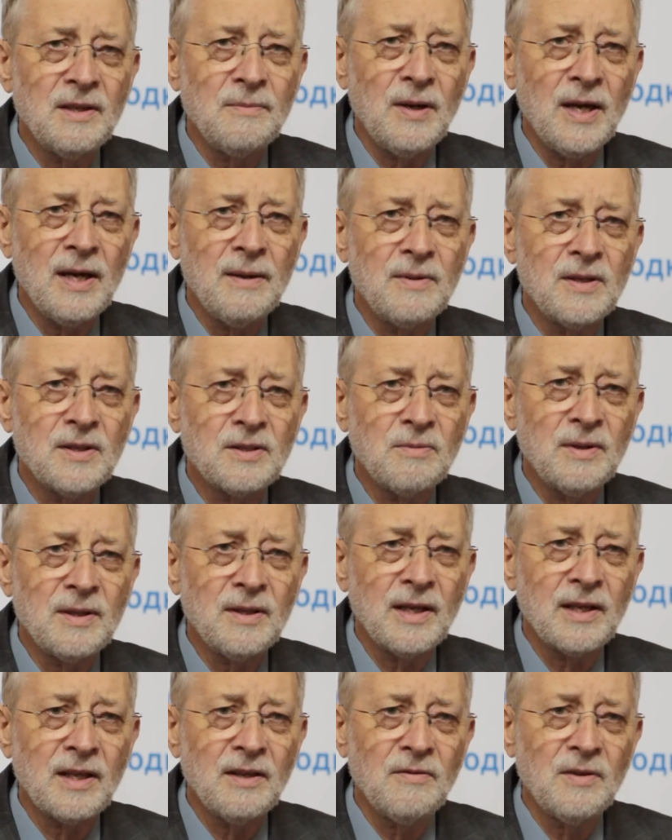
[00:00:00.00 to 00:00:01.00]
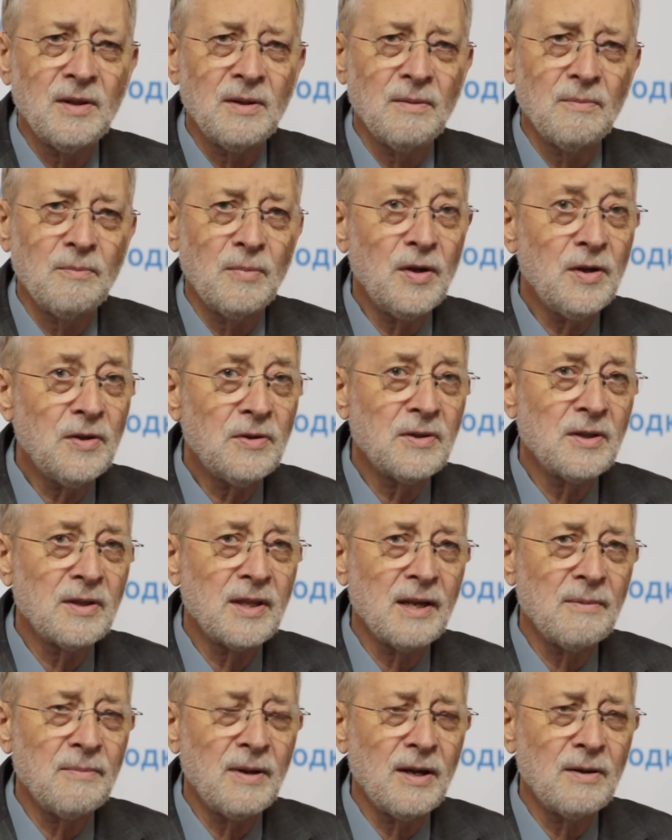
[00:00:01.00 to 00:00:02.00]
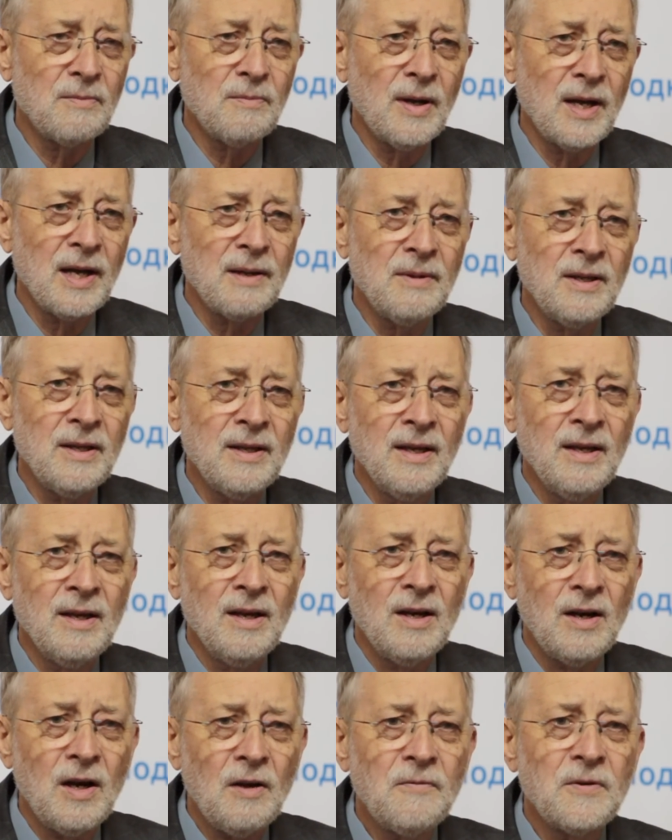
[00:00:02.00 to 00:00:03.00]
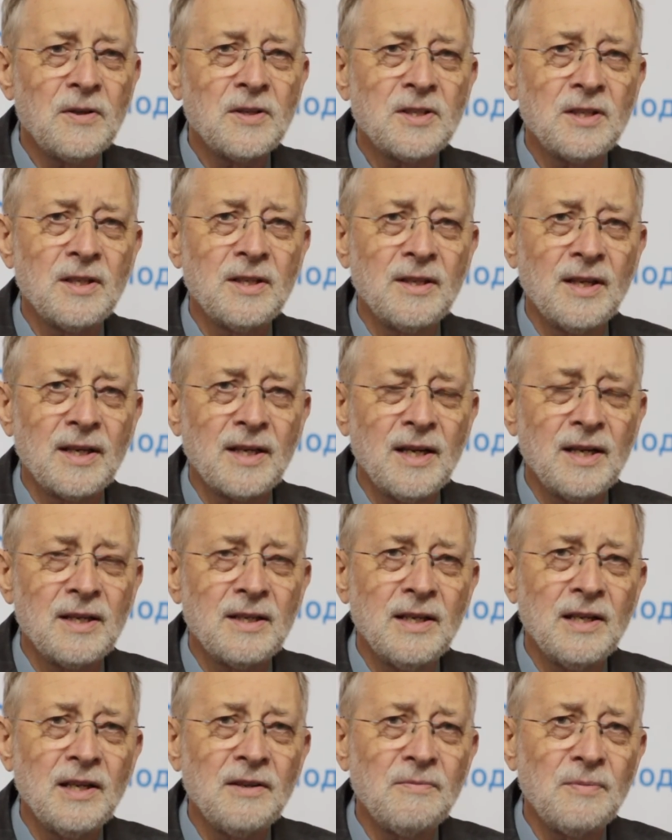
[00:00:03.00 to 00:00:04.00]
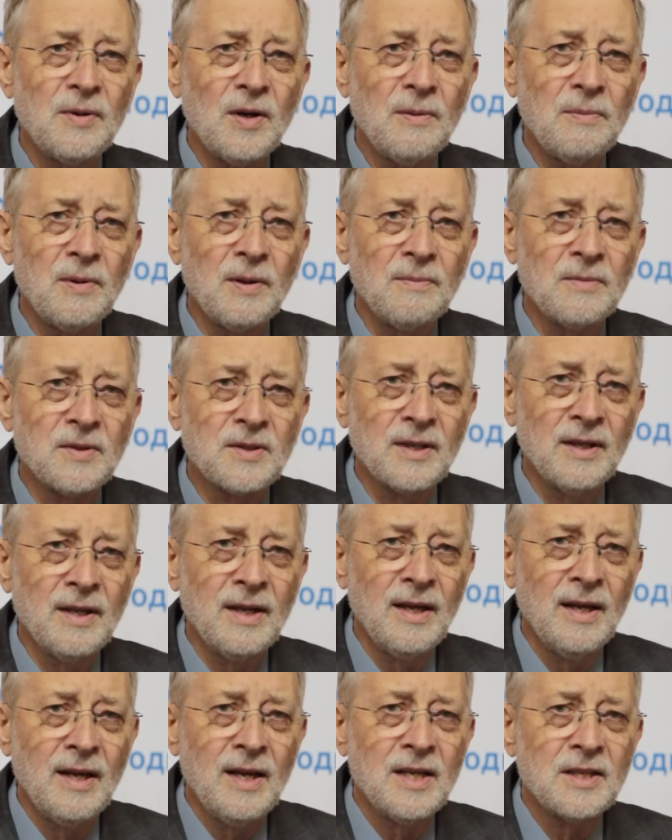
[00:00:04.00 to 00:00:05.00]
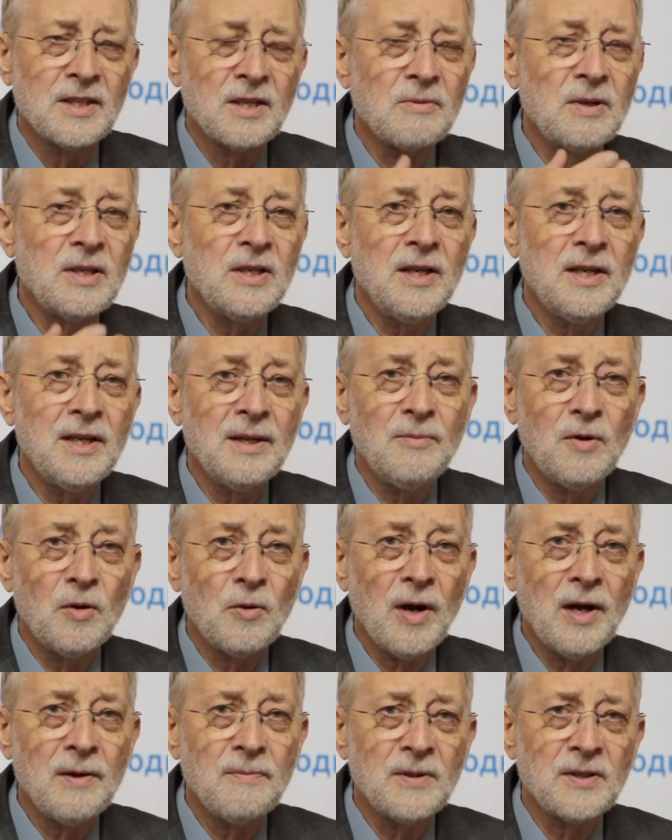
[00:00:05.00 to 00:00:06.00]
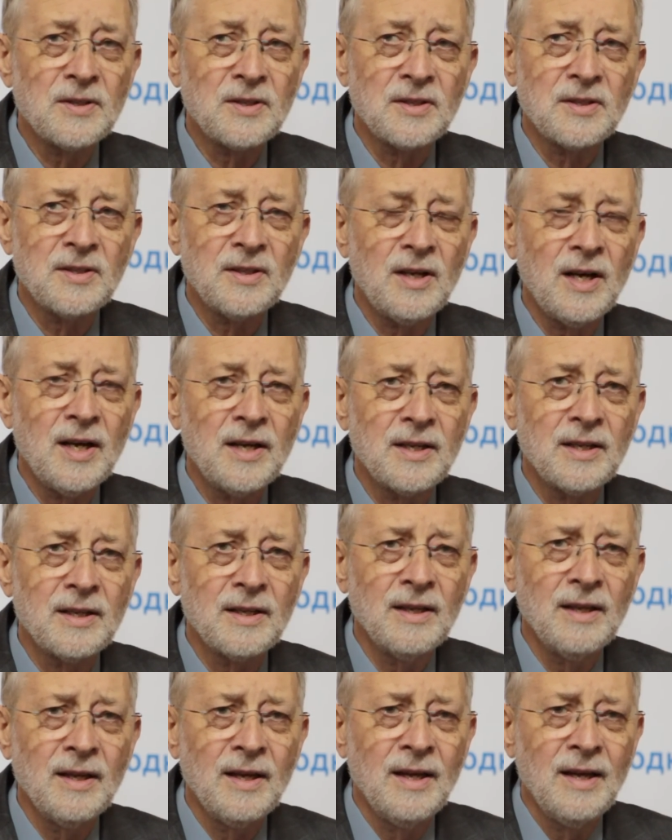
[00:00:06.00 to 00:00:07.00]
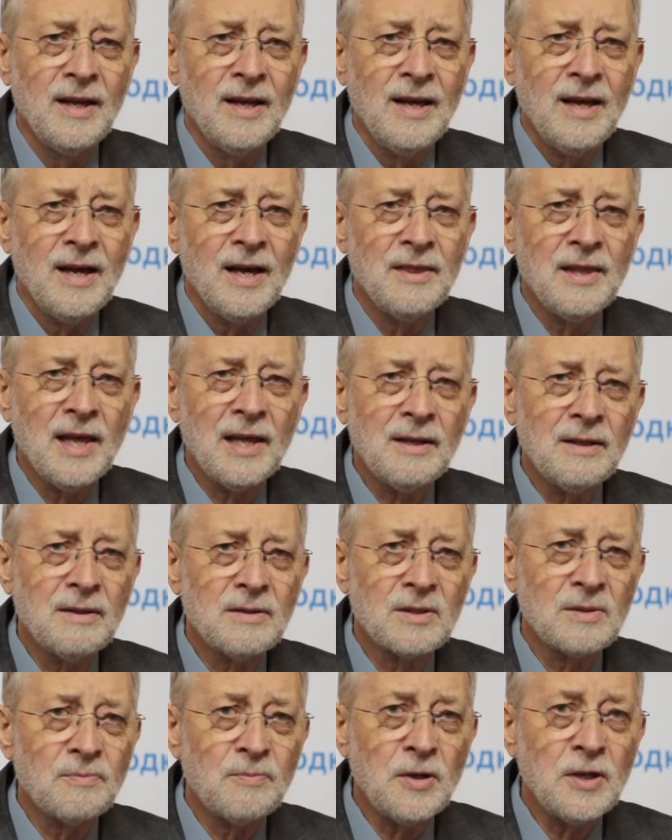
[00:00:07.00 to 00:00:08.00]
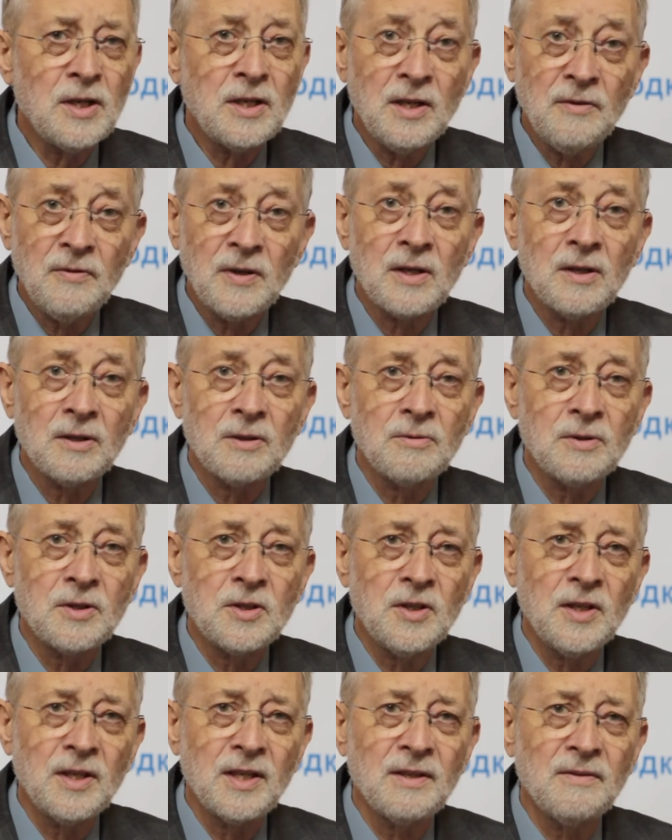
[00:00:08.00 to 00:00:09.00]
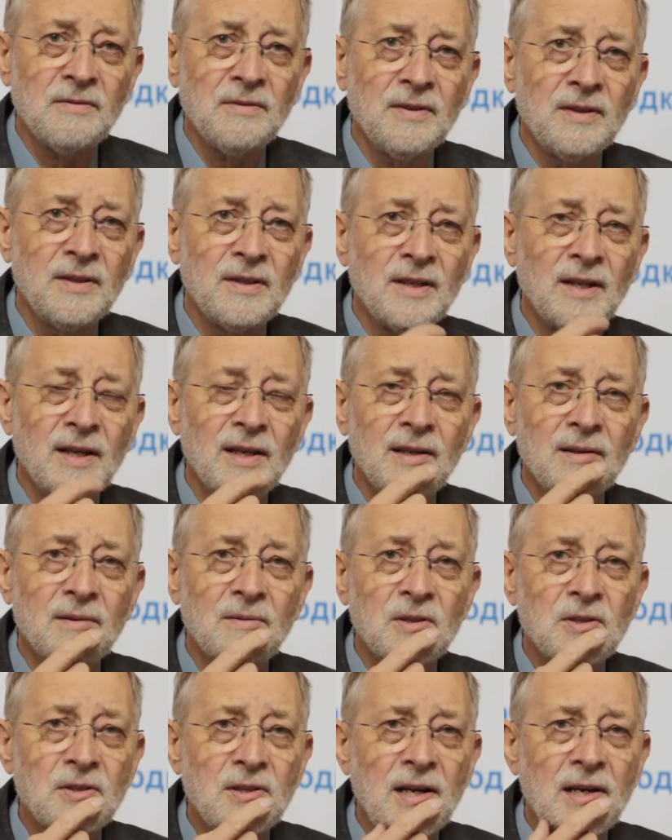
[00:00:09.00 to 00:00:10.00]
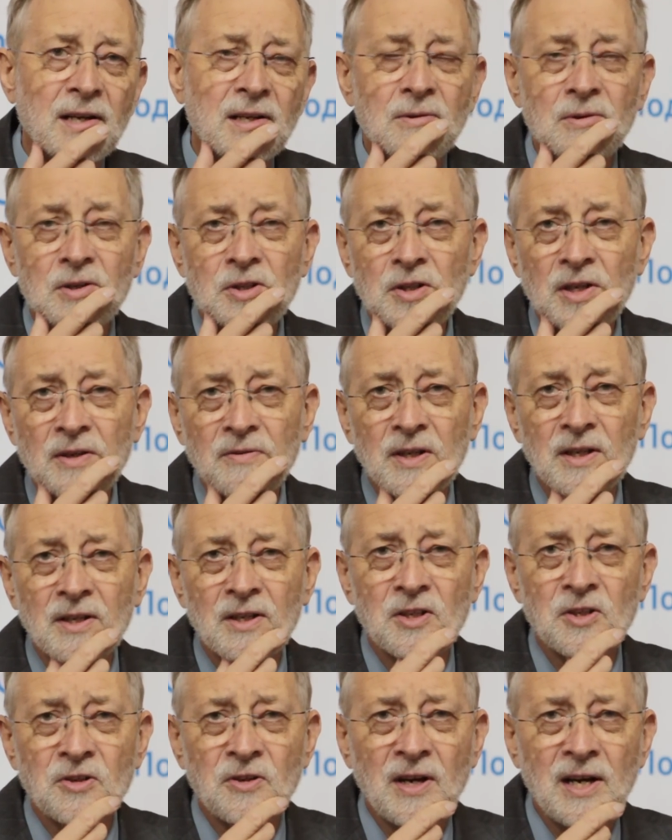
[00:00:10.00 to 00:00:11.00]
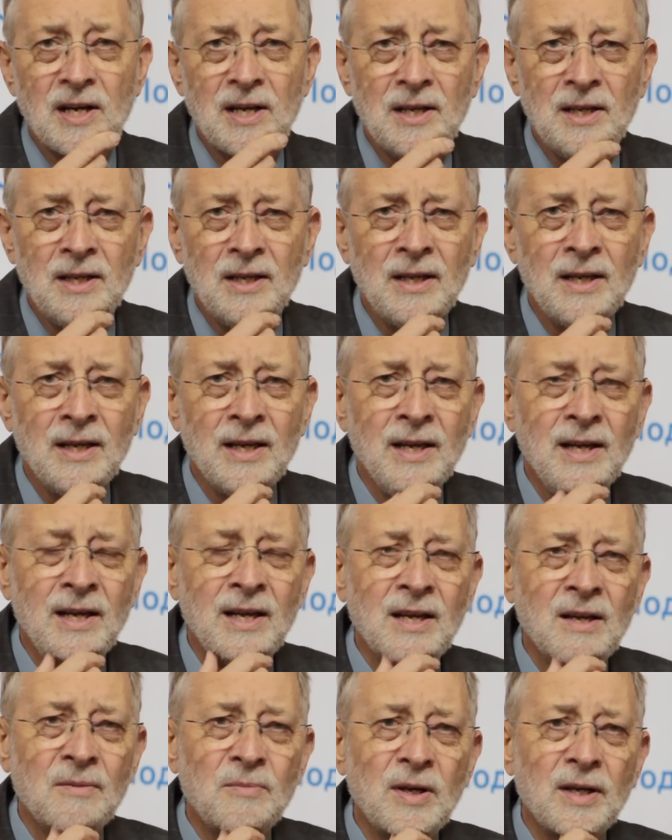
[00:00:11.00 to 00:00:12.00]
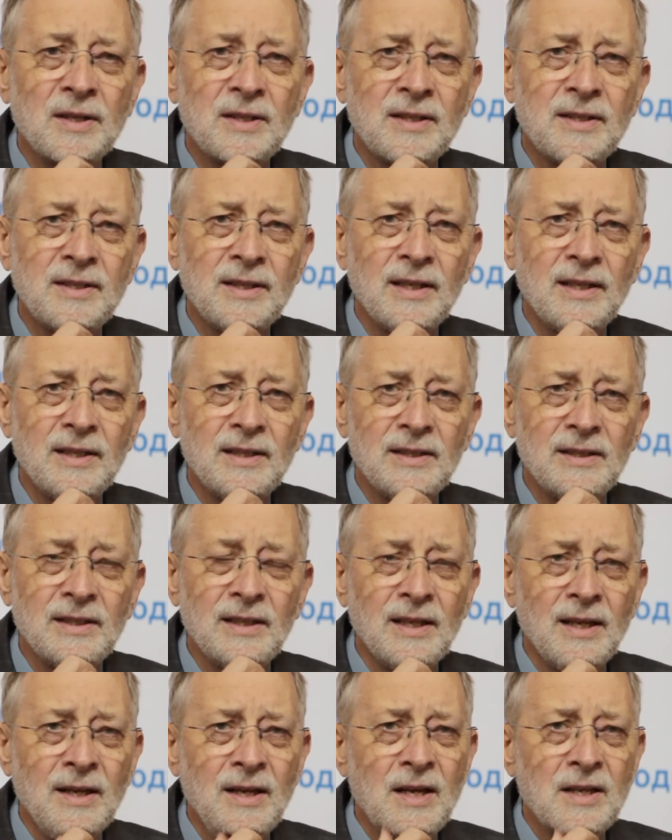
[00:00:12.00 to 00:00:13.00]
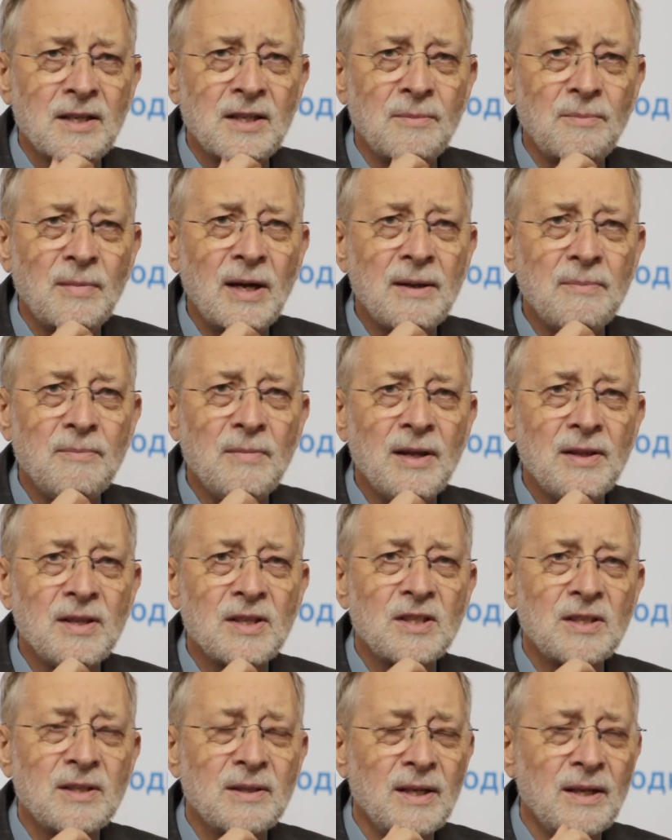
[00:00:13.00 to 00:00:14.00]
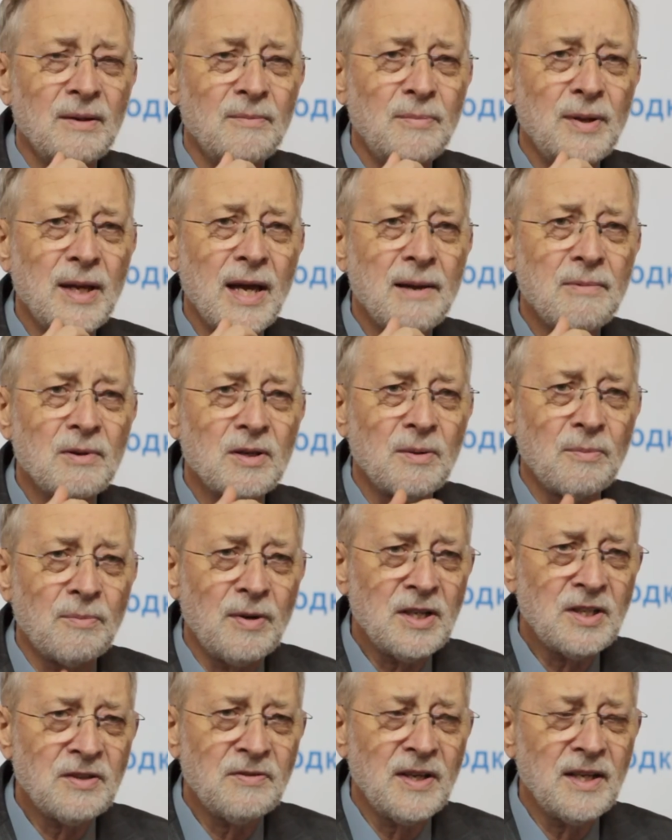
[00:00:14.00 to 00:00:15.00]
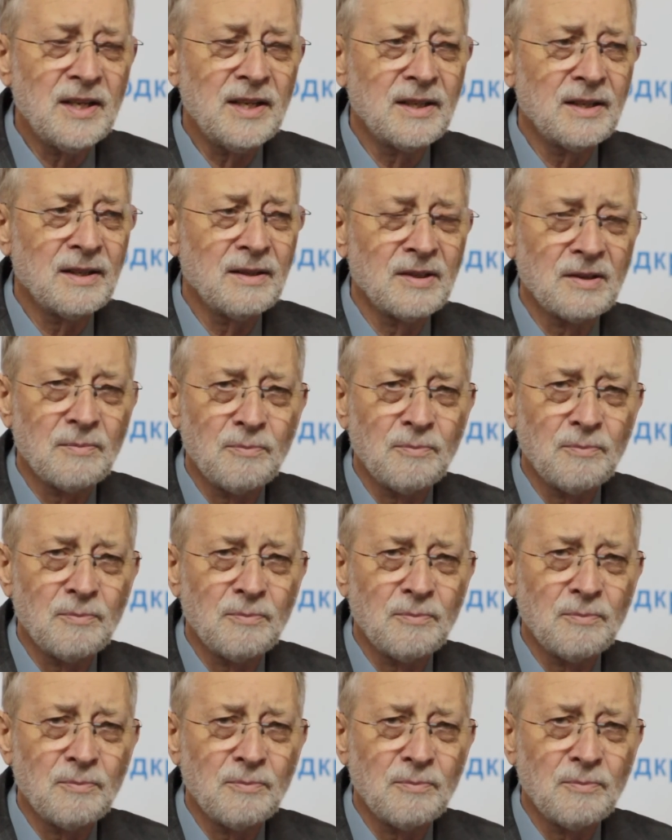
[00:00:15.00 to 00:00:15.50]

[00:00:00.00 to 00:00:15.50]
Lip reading: their baby is when they give birth to their own baby, obviously they're going to have problems. So we need a more open society, and that's pretty difficult to achieve. We're starting to achieve it in Australia, but to make mothers be able to breastfeed in